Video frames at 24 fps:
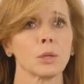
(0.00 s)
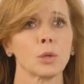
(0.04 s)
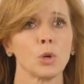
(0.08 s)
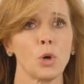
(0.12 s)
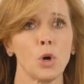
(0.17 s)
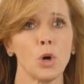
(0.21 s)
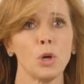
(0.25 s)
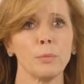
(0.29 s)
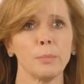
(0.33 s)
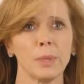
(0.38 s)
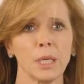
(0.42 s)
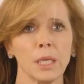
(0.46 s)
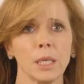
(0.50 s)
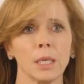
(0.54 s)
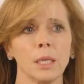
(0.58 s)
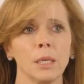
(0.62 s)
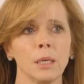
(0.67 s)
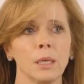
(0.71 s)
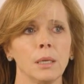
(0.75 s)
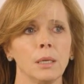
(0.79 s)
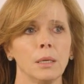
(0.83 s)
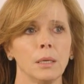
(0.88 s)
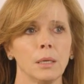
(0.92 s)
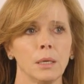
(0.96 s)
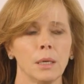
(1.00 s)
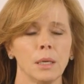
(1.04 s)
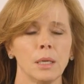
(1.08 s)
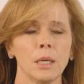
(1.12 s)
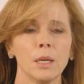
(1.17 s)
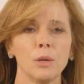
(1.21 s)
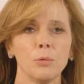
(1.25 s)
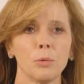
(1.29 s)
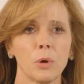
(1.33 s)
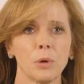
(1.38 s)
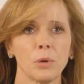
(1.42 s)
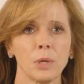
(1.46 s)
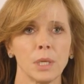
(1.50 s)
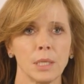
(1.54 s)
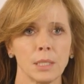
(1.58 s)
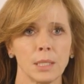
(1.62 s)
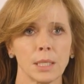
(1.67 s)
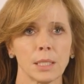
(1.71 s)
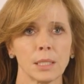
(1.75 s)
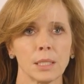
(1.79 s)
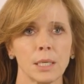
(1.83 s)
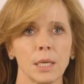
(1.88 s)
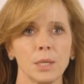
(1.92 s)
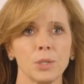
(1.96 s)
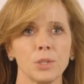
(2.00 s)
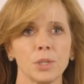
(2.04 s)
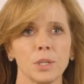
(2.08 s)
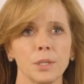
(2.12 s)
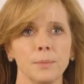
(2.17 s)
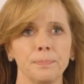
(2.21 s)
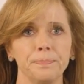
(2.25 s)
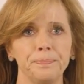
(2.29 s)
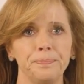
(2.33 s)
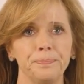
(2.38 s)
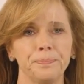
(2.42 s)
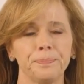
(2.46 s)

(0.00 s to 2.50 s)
Call me. And he wrote his extension.